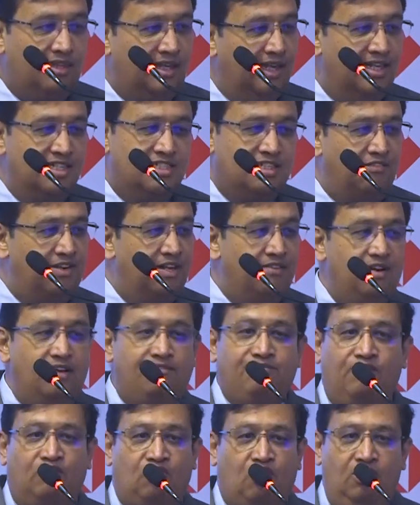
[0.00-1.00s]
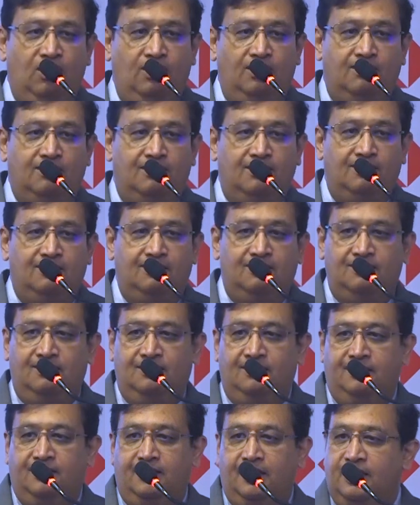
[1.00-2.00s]
It's a win-win for all.
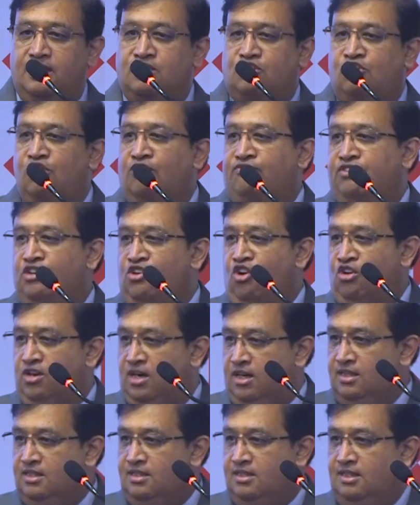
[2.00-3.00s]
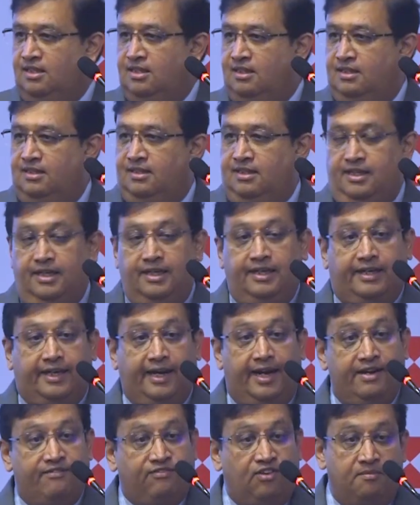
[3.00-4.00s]
It's good for donors,
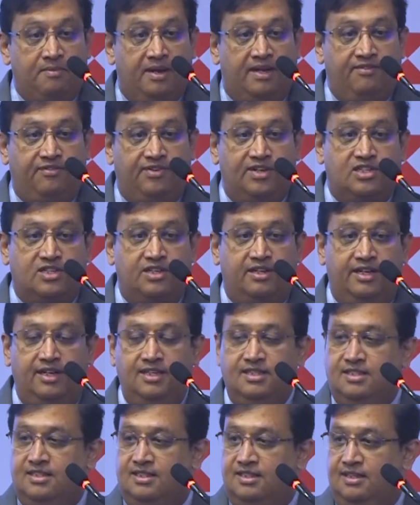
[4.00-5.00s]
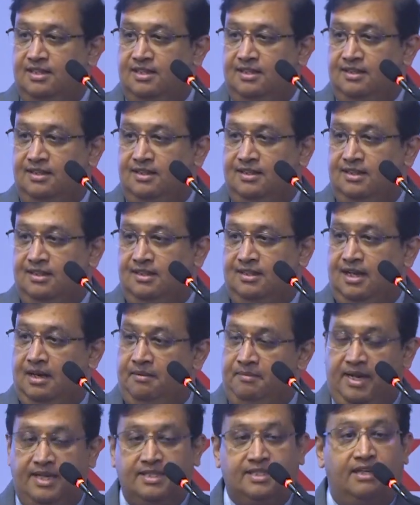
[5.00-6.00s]
great for beneficiaries,
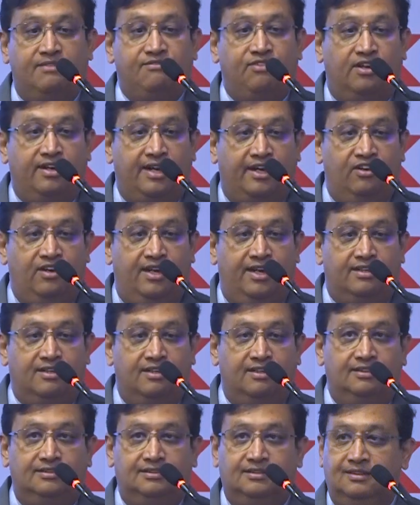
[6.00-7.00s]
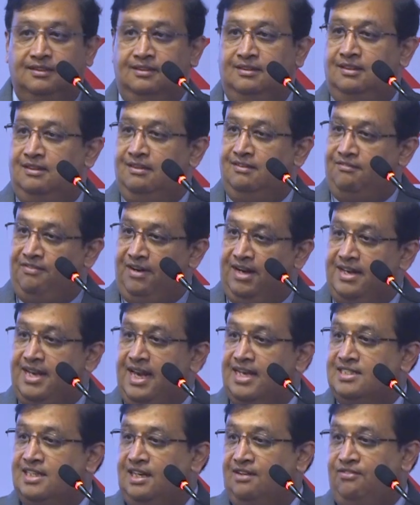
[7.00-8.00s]
amazing for regulators,
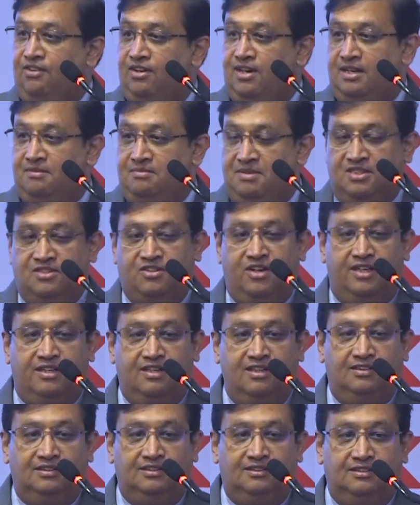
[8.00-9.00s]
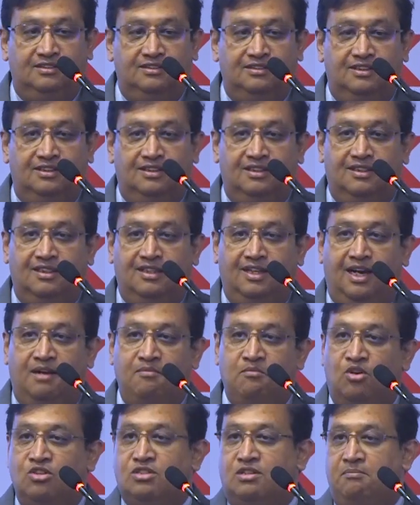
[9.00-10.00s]
fantastic for administrators,
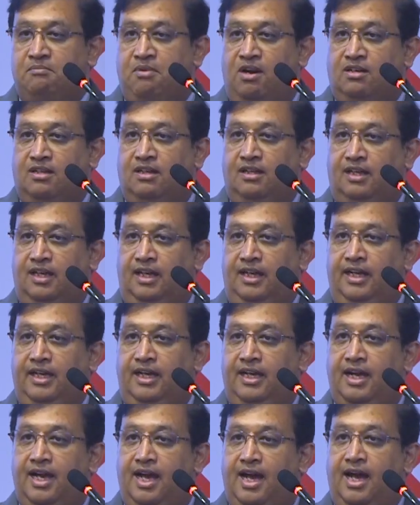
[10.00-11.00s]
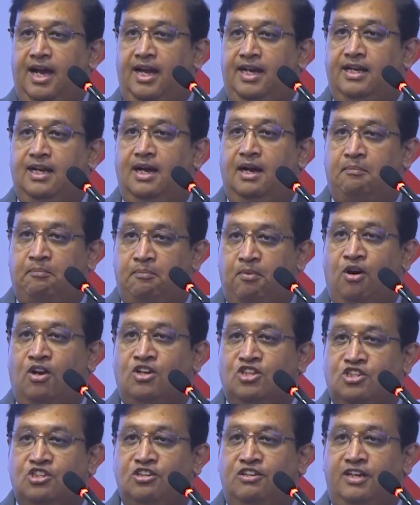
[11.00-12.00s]
and most importantly, an
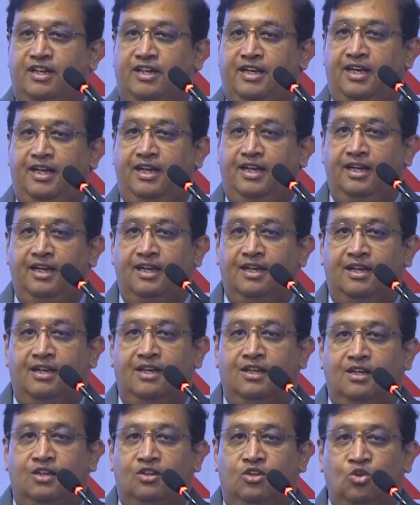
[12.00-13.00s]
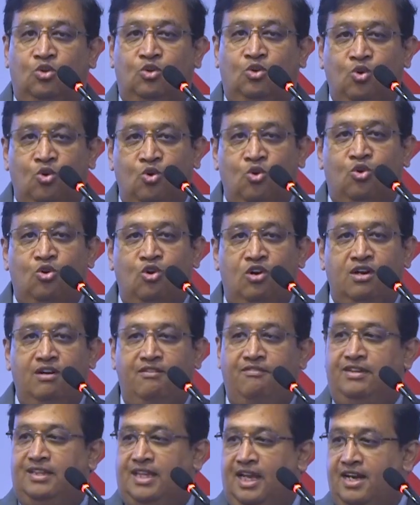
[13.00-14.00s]
opportunity to do
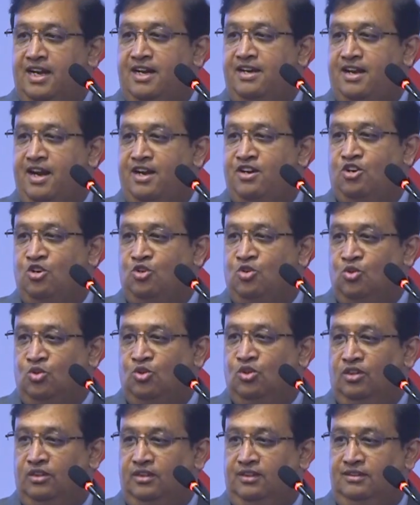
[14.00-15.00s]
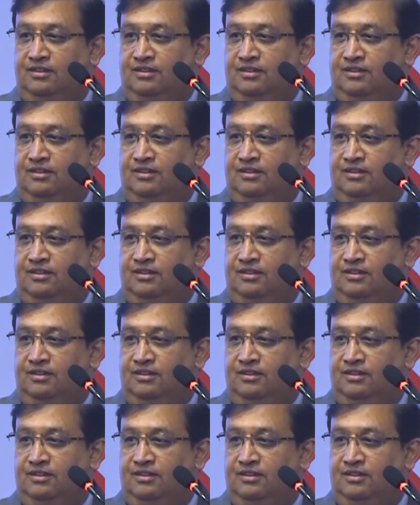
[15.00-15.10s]
good with an intent to do good.